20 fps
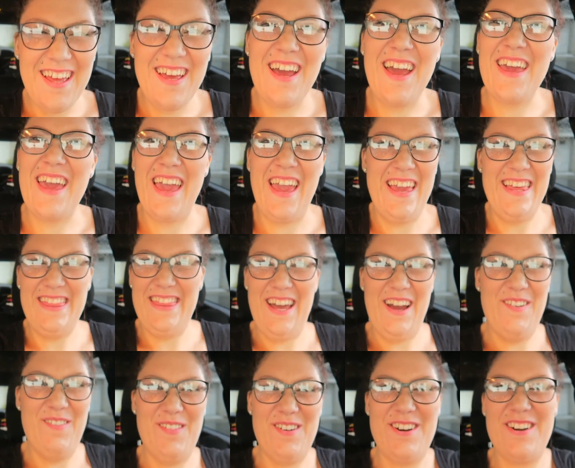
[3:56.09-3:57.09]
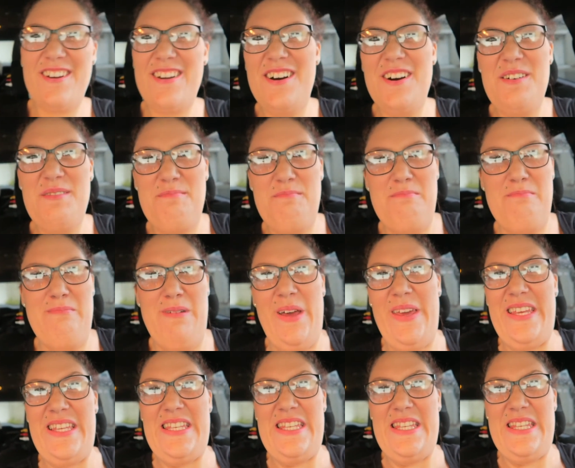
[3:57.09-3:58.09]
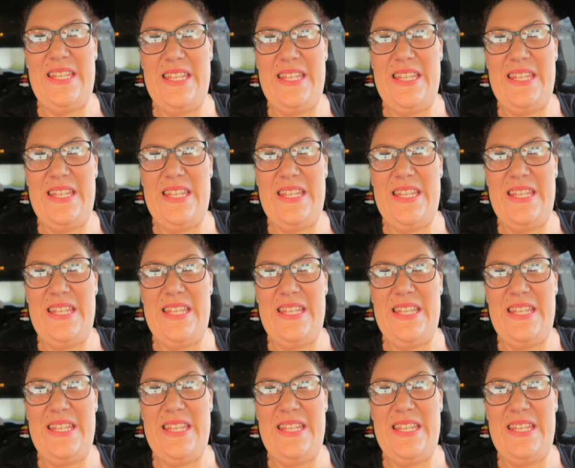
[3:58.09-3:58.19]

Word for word: I hate that word. Moist.